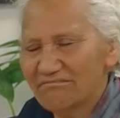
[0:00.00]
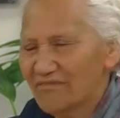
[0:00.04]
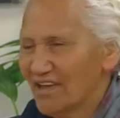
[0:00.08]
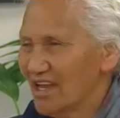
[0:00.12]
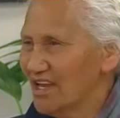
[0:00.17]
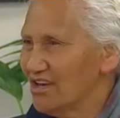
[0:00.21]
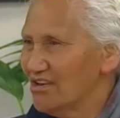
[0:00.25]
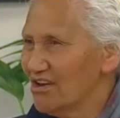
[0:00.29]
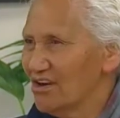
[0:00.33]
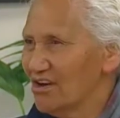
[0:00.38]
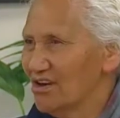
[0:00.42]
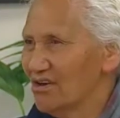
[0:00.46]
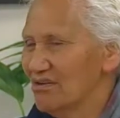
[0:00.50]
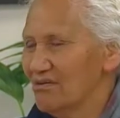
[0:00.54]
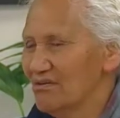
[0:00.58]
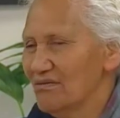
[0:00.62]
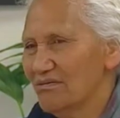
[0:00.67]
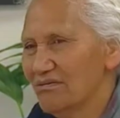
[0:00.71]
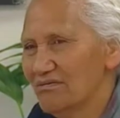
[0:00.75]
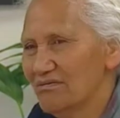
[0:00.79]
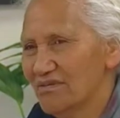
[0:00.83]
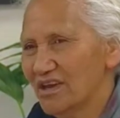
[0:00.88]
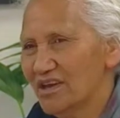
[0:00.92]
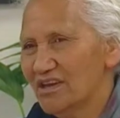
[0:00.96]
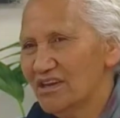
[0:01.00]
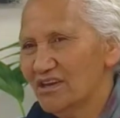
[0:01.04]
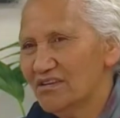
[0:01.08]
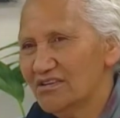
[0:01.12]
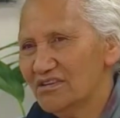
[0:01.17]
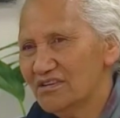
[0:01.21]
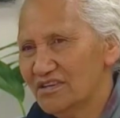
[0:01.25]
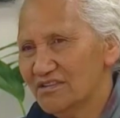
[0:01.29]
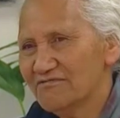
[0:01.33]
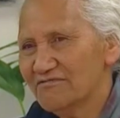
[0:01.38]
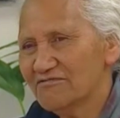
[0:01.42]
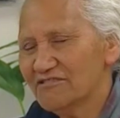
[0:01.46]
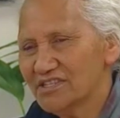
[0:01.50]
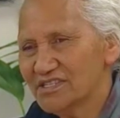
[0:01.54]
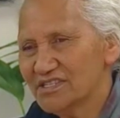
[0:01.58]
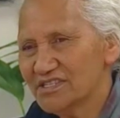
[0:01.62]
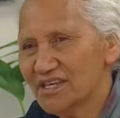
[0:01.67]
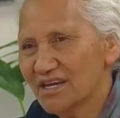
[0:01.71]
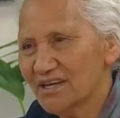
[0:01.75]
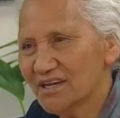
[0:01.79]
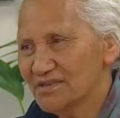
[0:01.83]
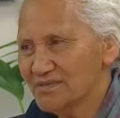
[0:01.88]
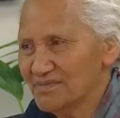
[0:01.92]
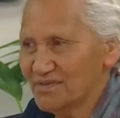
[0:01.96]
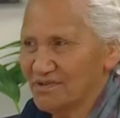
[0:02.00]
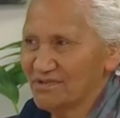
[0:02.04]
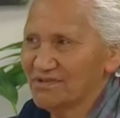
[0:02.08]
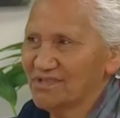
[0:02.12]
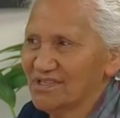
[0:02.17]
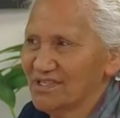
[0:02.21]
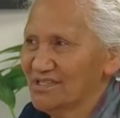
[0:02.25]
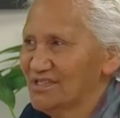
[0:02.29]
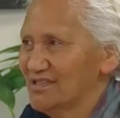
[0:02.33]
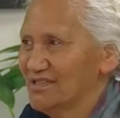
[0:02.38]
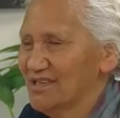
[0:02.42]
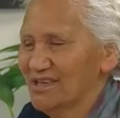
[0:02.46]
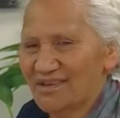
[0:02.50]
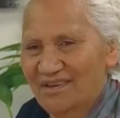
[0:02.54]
they know they know different signs because